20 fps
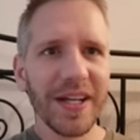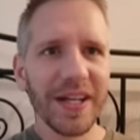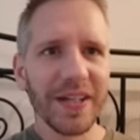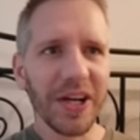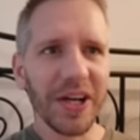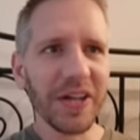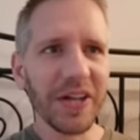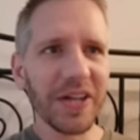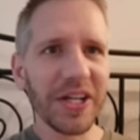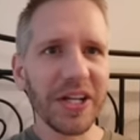
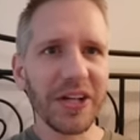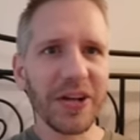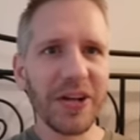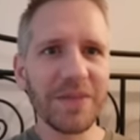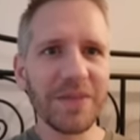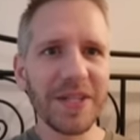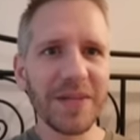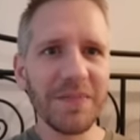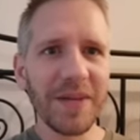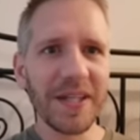Not a lot of
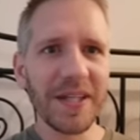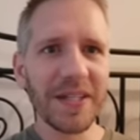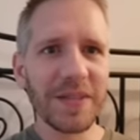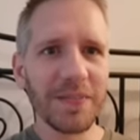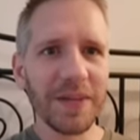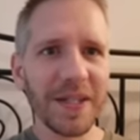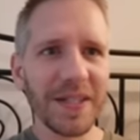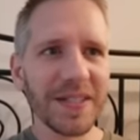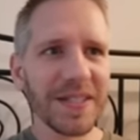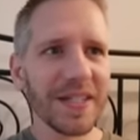Crimson Mains,
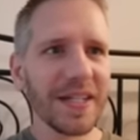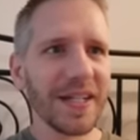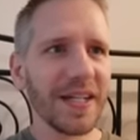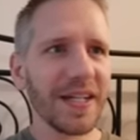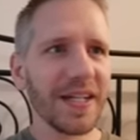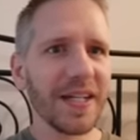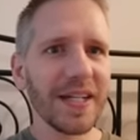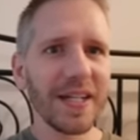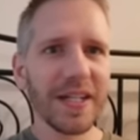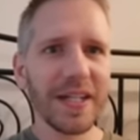but
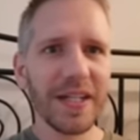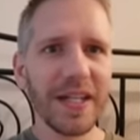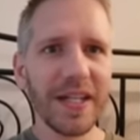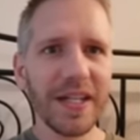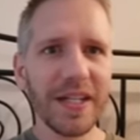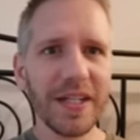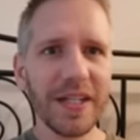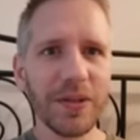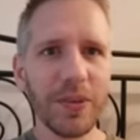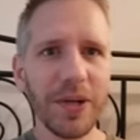
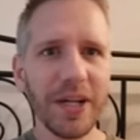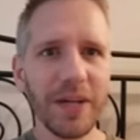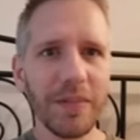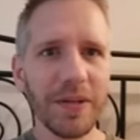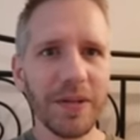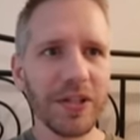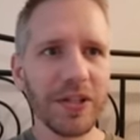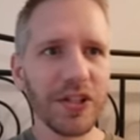getting quite a bit of